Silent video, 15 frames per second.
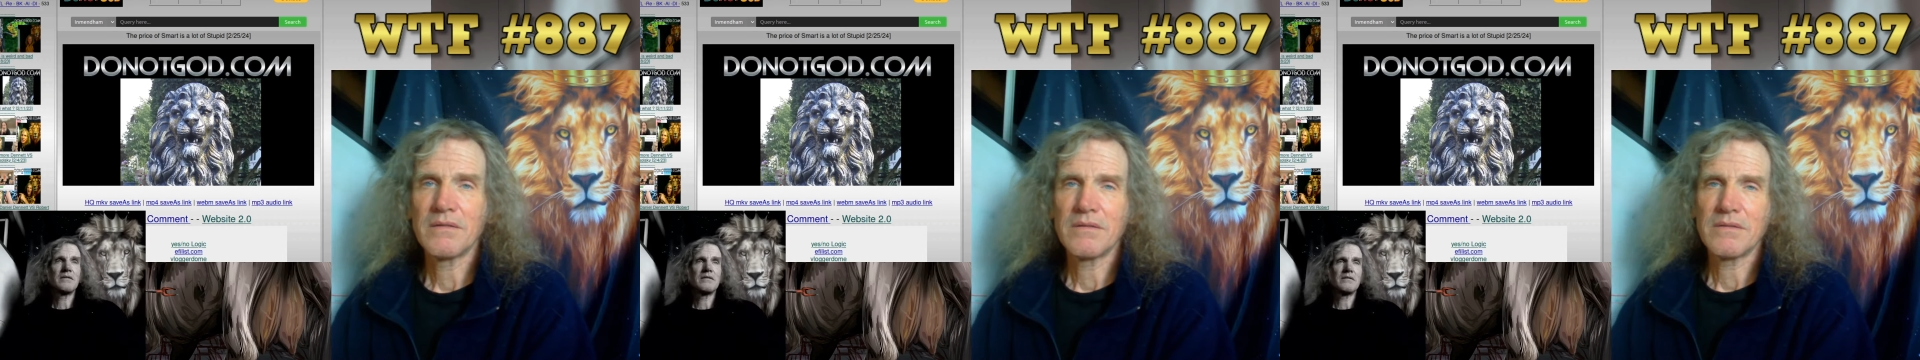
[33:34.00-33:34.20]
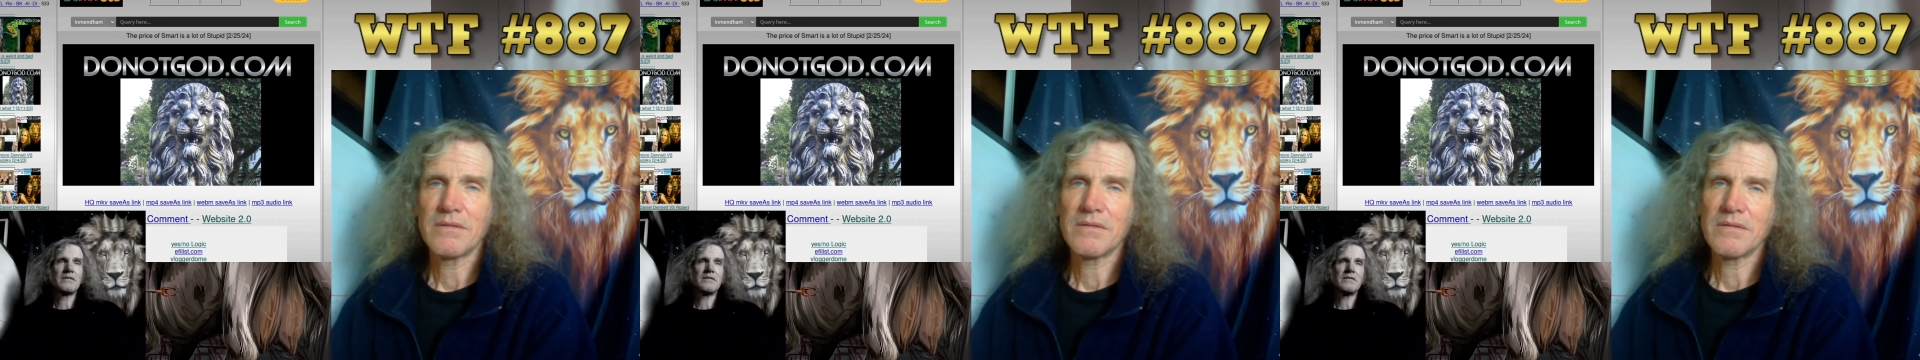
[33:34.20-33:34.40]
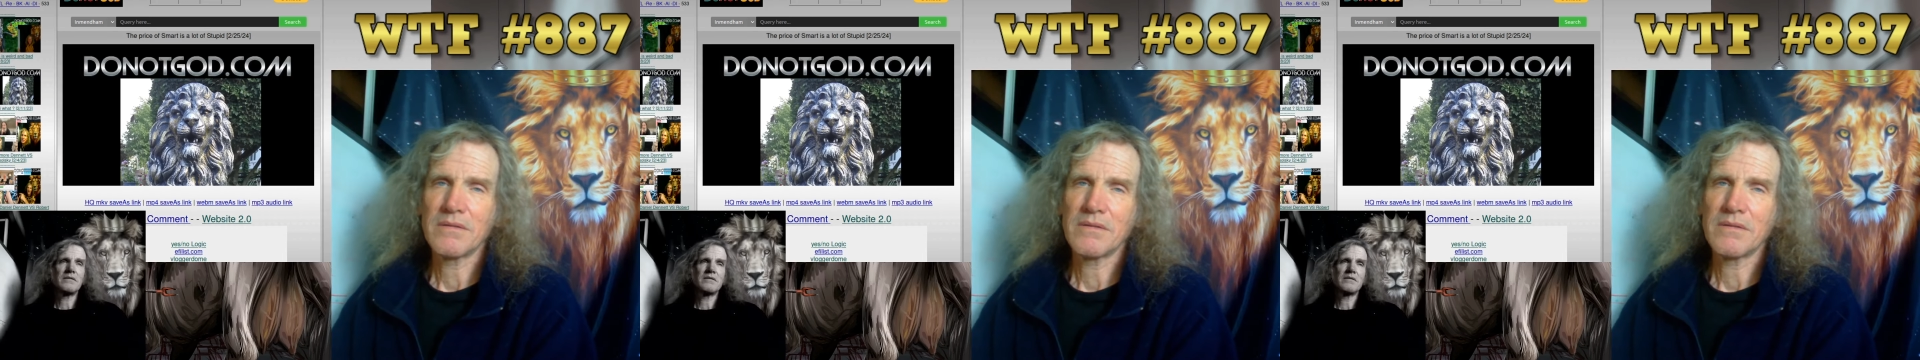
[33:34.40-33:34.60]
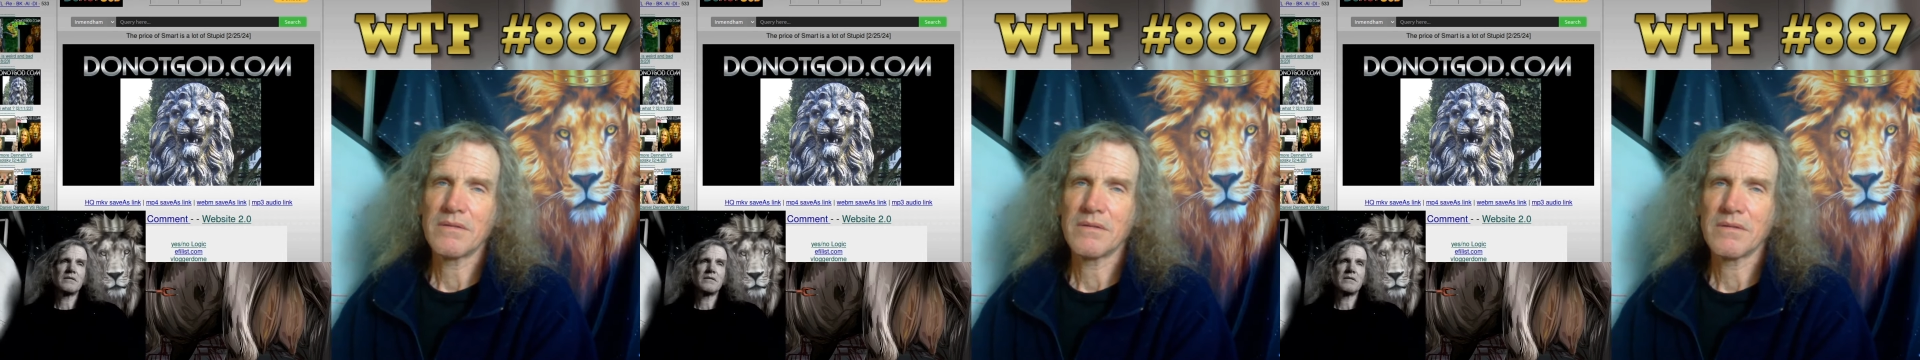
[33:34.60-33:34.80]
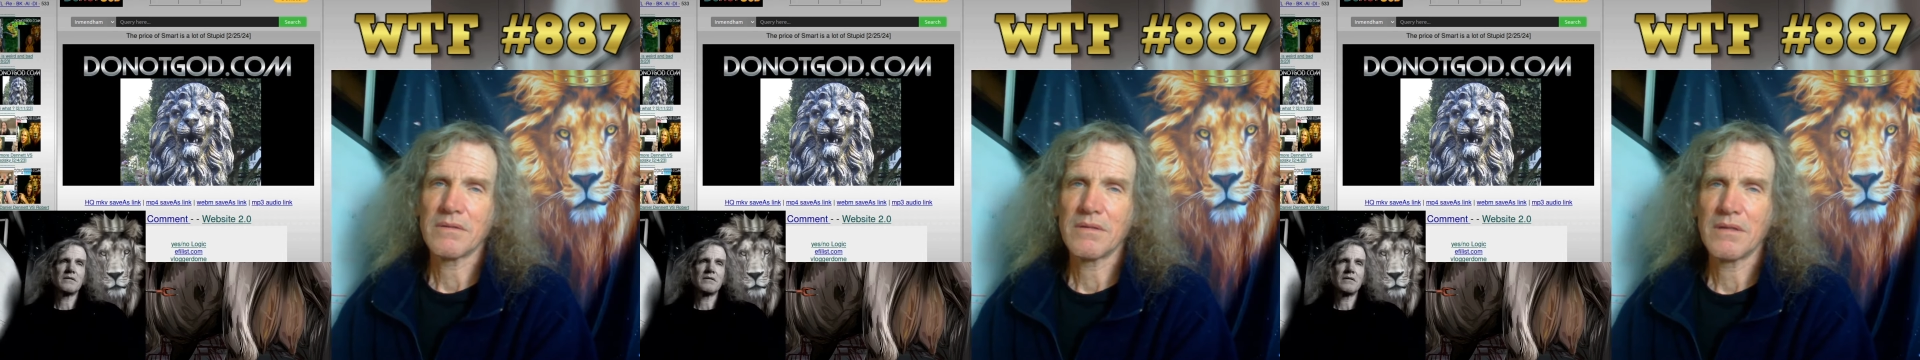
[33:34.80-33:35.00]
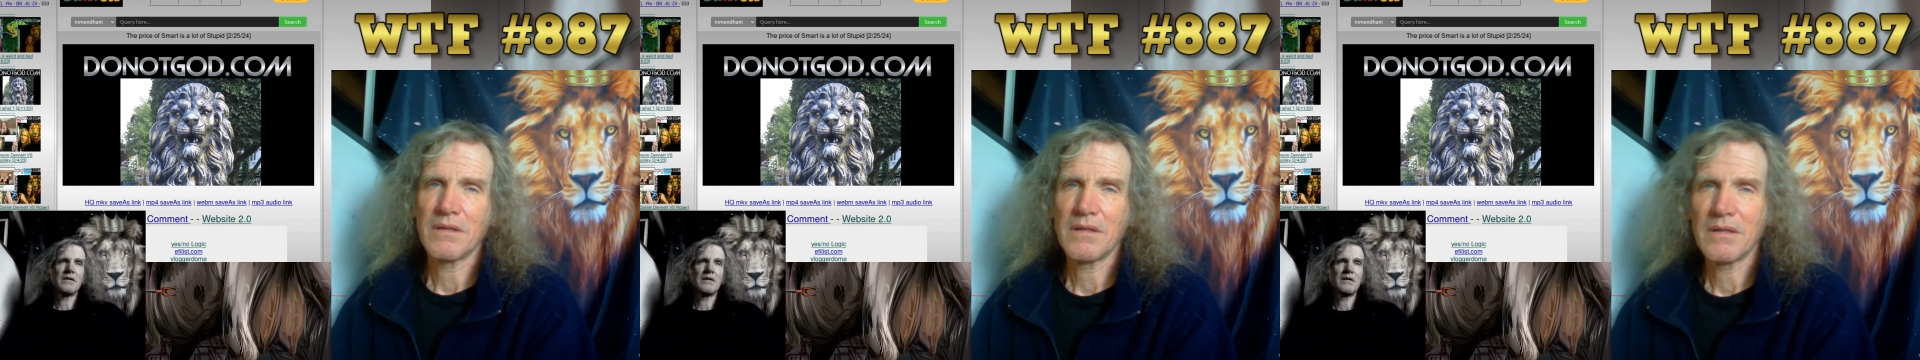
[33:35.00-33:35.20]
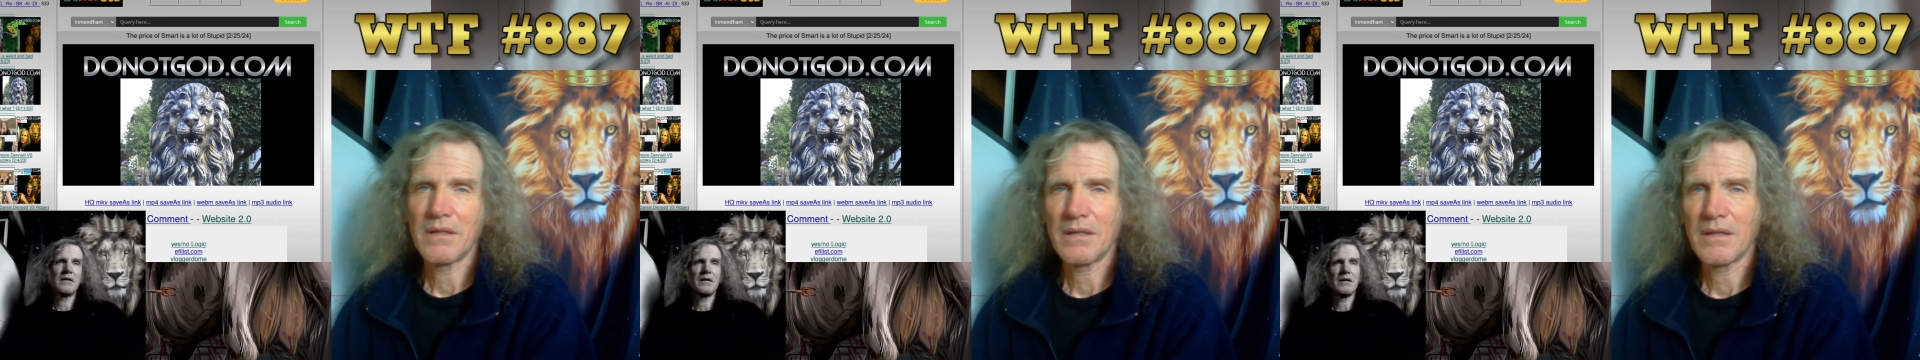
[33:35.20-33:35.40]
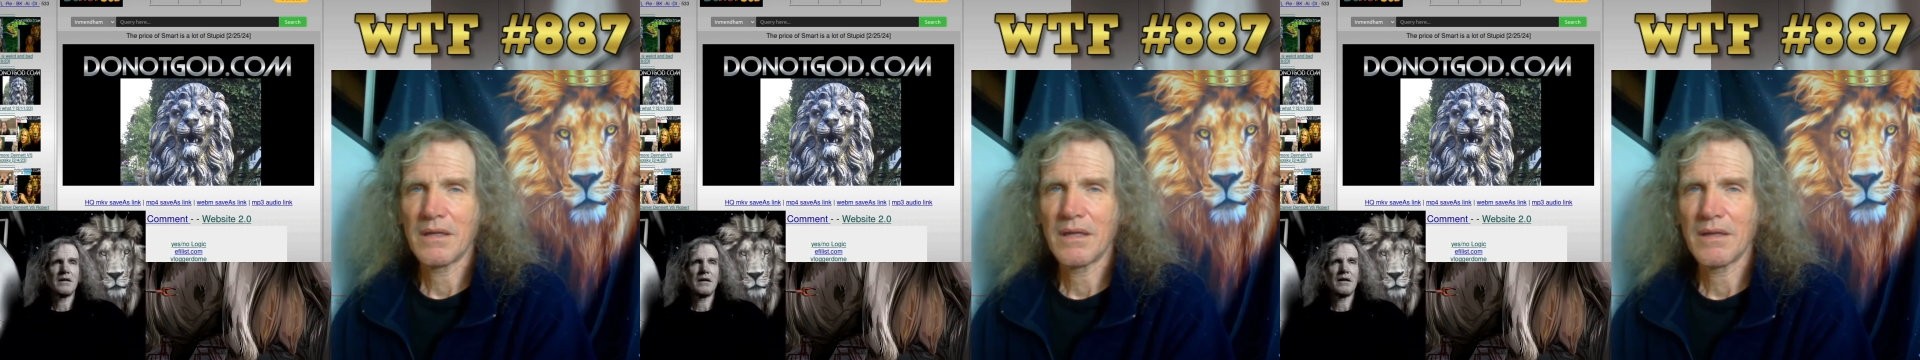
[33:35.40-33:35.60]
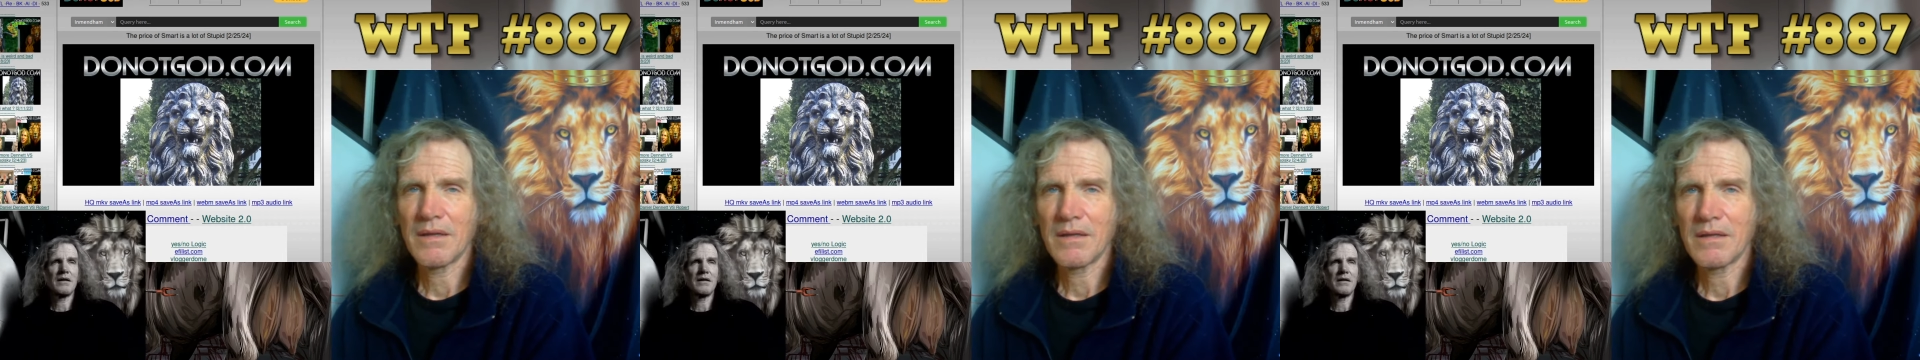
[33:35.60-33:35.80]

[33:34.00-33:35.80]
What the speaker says: (no one is talking)